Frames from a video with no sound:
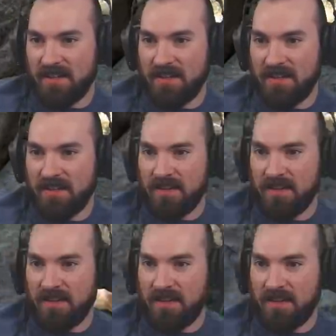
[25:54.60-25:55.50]

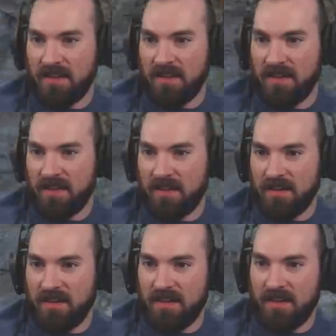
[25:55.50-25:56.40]

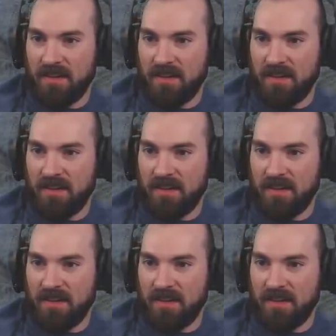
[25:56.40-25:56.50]
No one is speaking in this clip.